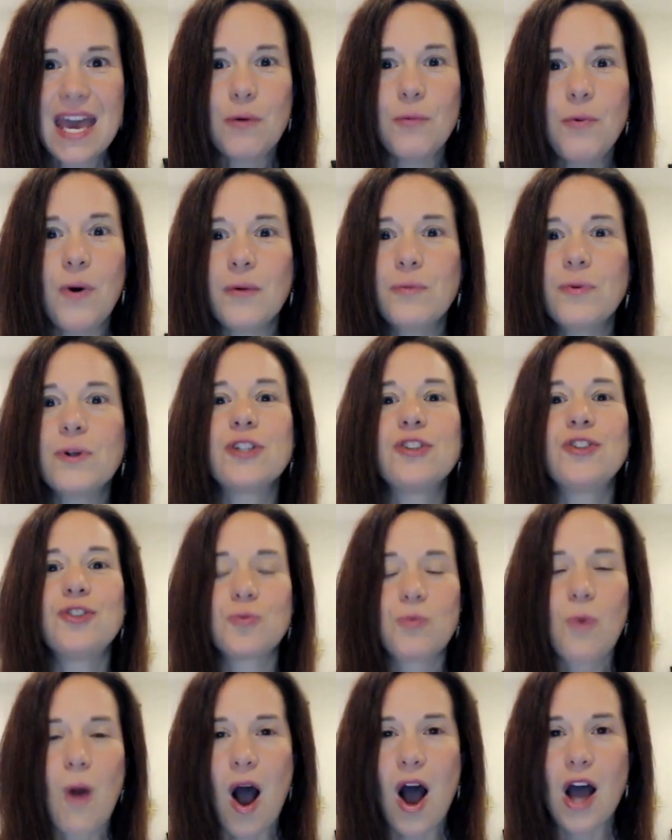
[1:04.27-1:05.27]
what we're
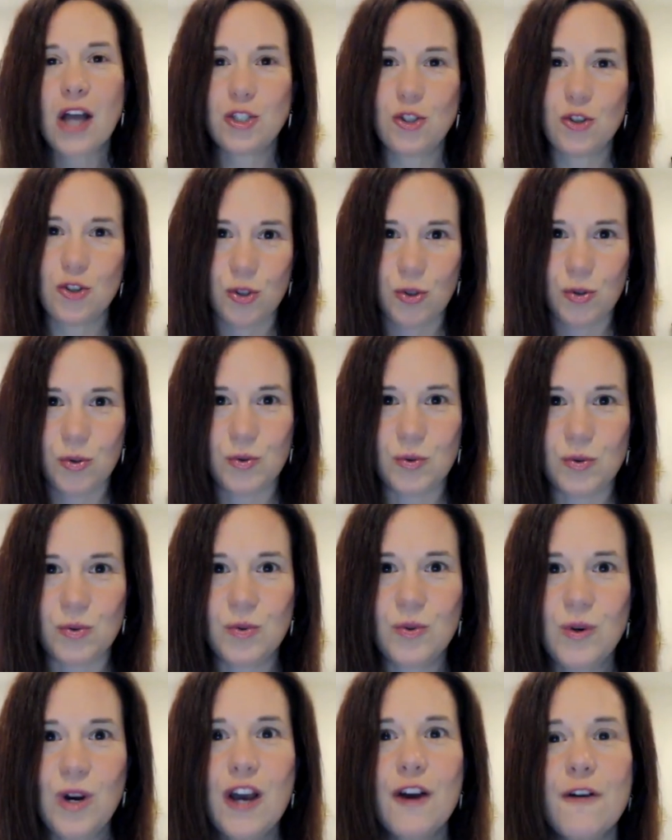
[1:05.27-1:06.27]
drawn
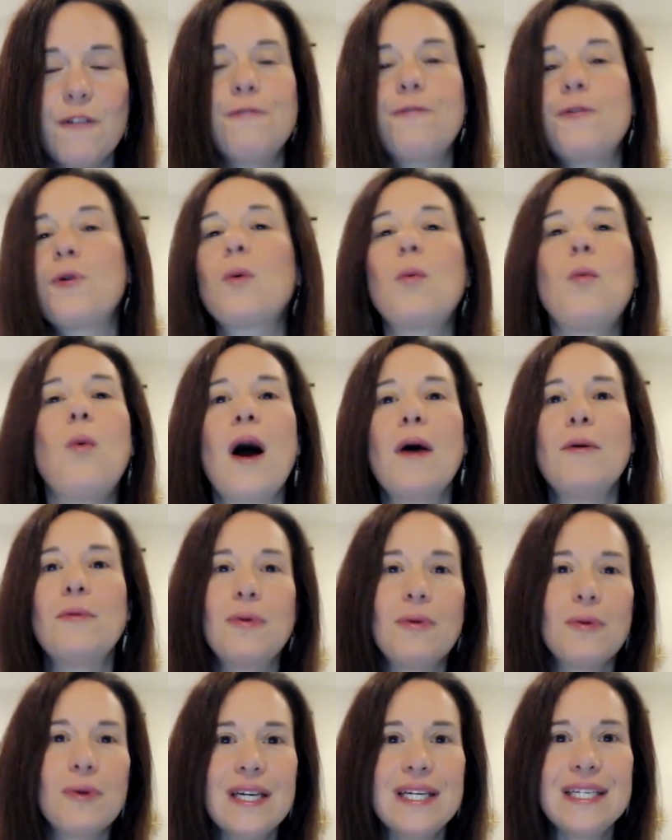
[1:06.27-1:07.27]
to, for what
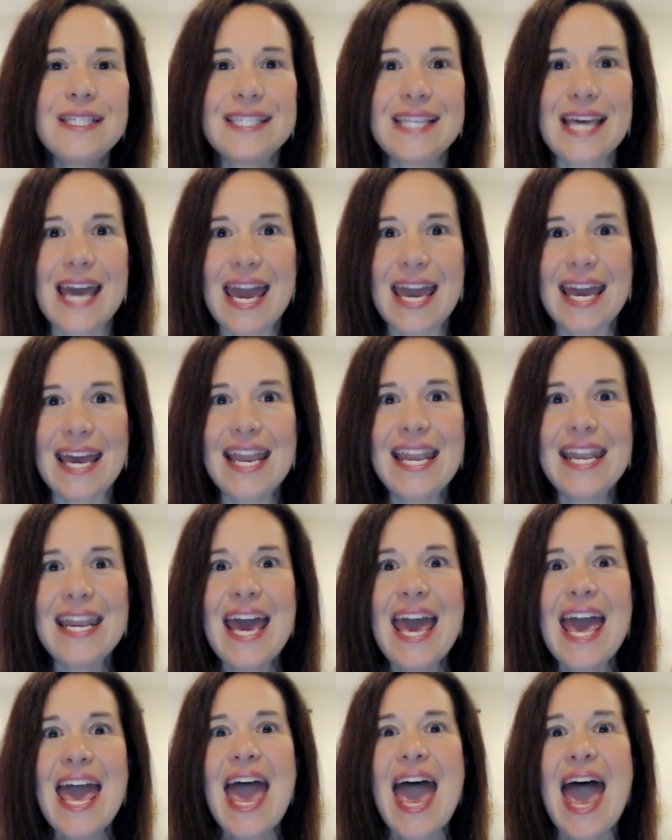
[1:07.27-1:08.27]

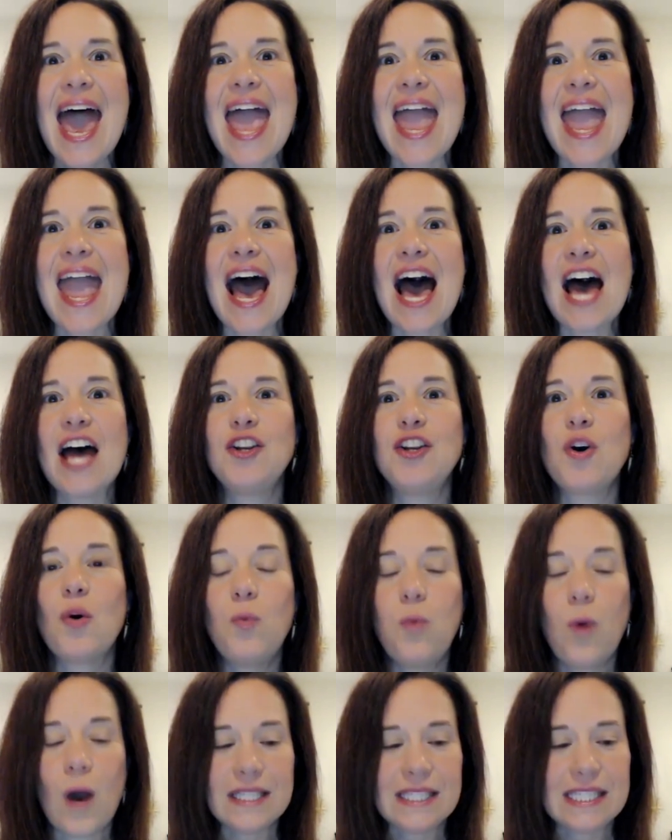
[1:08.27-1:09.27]
reason, and
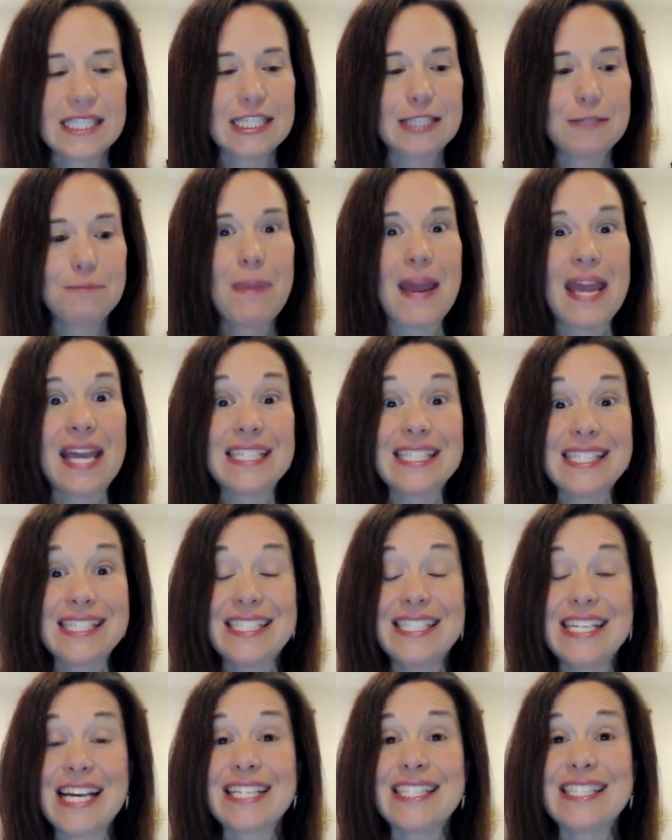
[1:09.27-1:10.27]
what space
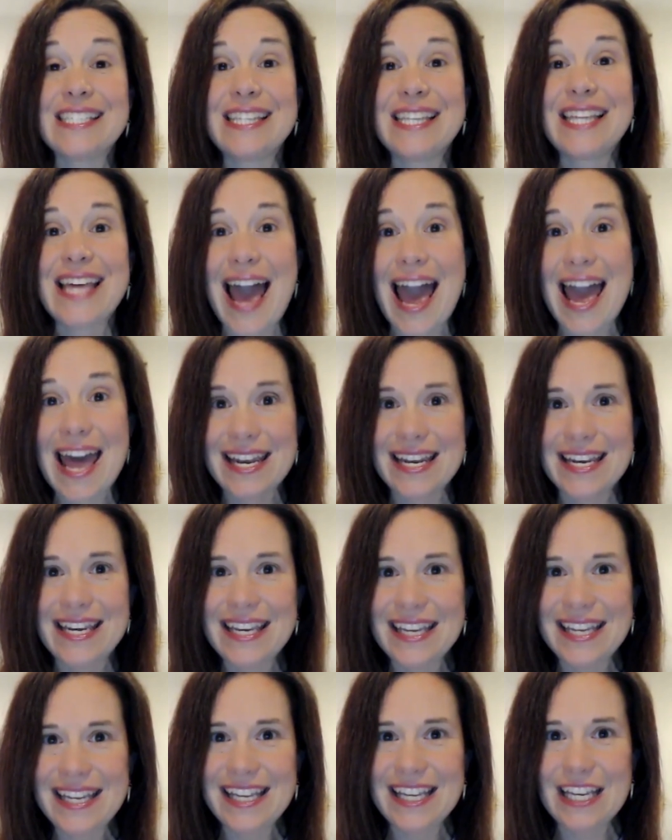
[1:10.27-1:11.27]
does that
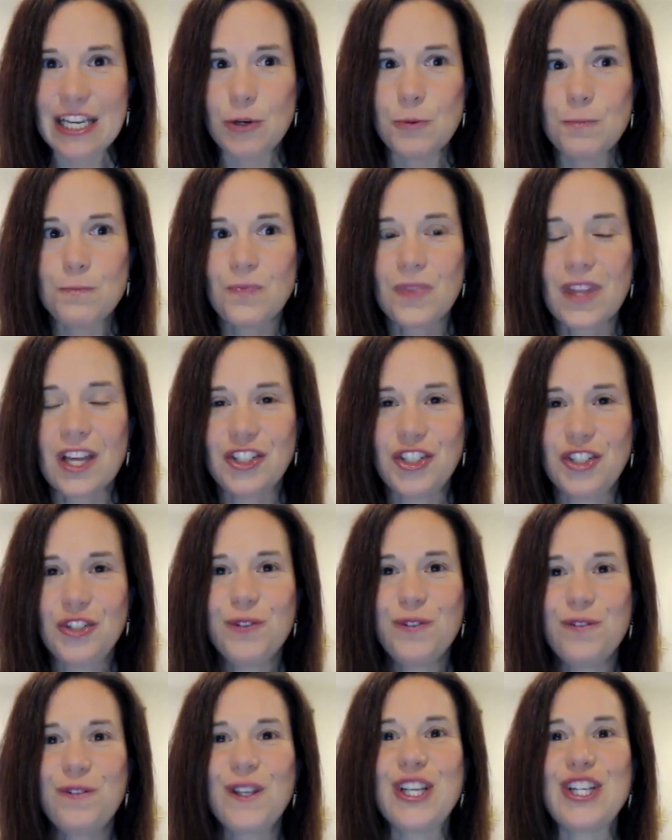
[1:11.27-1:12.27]
need to
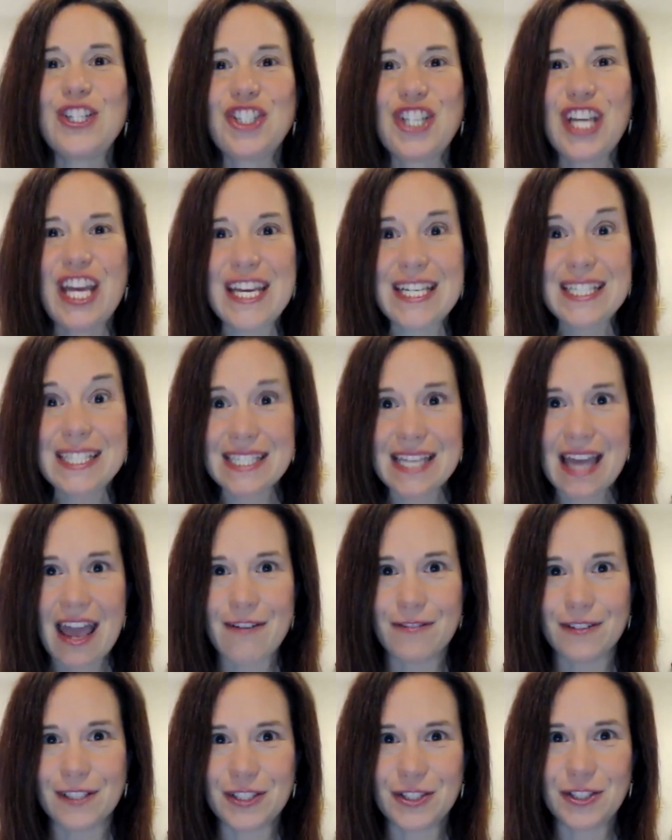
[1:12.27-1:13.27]
finish its
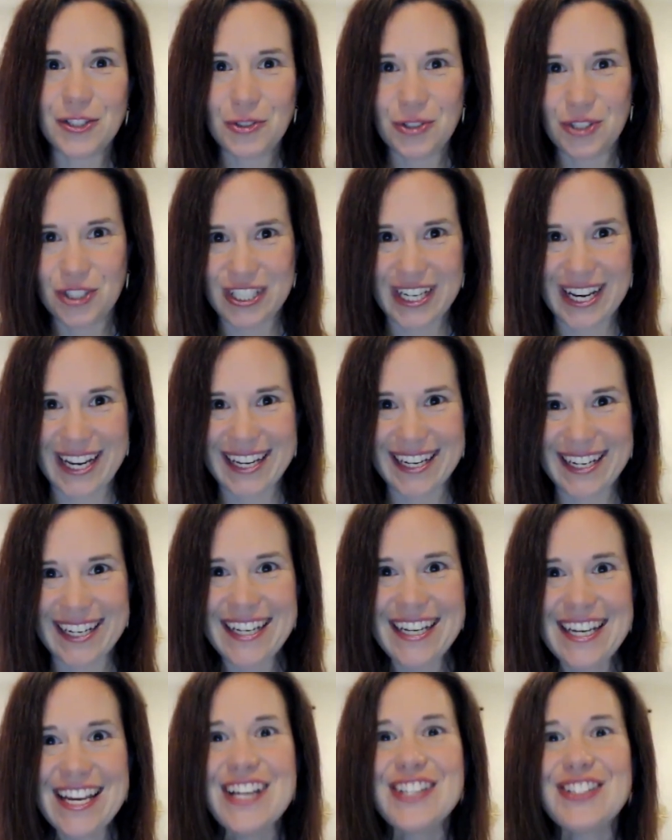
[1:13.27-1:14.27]

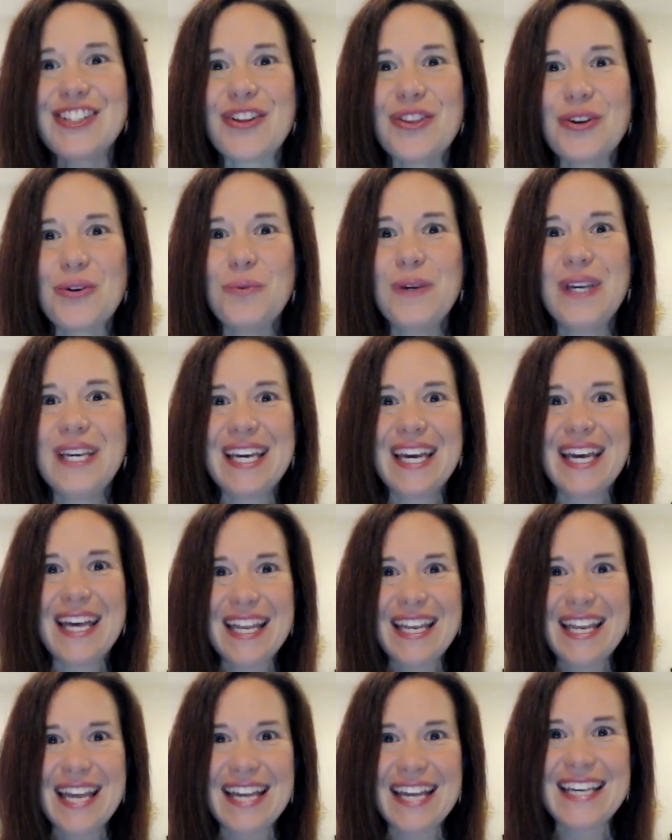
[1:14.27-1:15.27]
evolution so that we
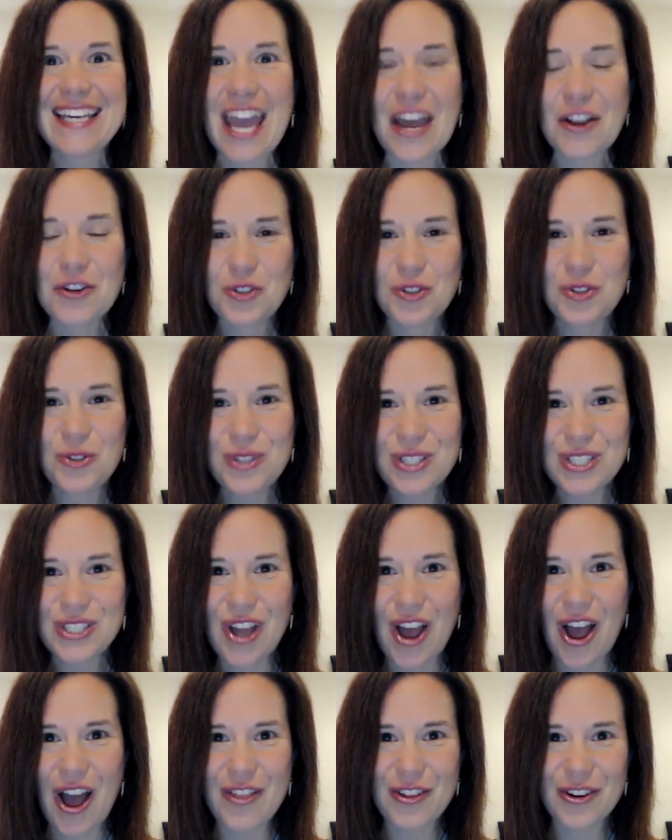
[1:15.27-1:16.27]
can get to this
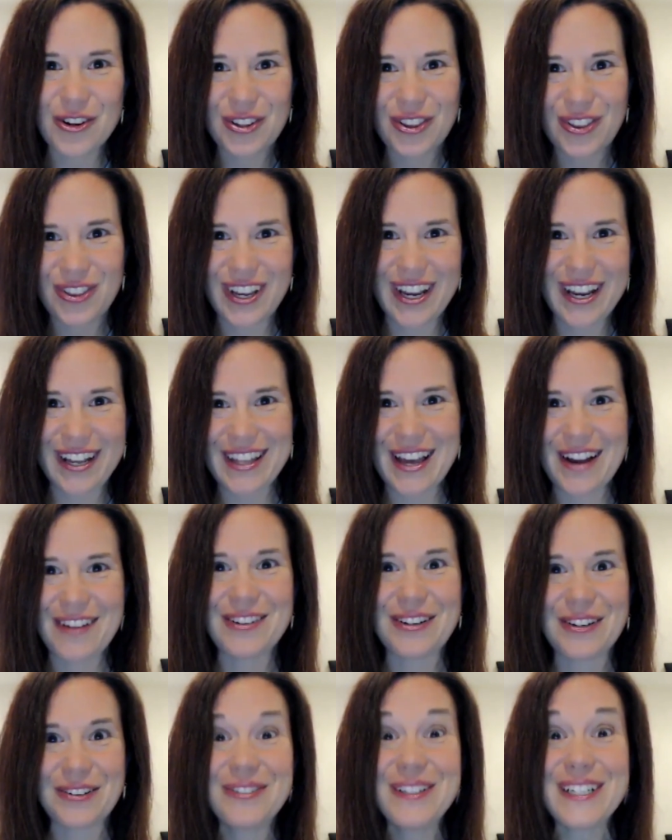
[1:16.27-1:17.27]
other thing that
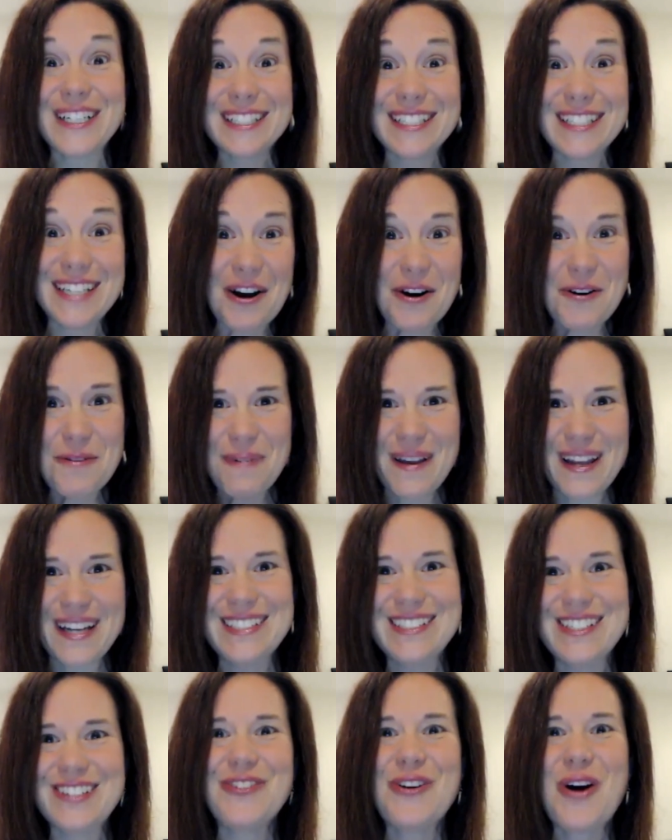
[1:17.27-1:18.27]
we're really
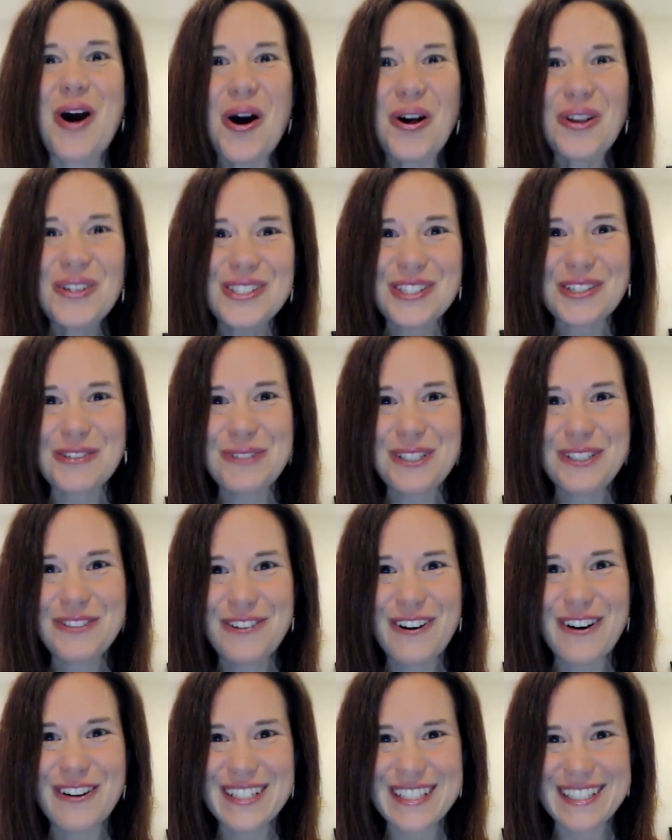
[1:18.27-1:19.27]
hoping to also be
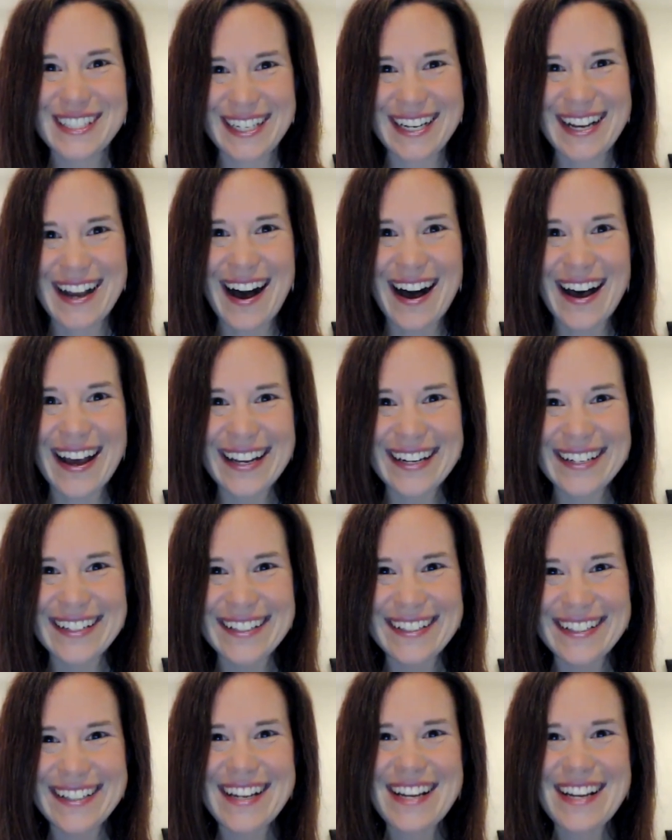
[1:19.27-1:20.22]
focusing on.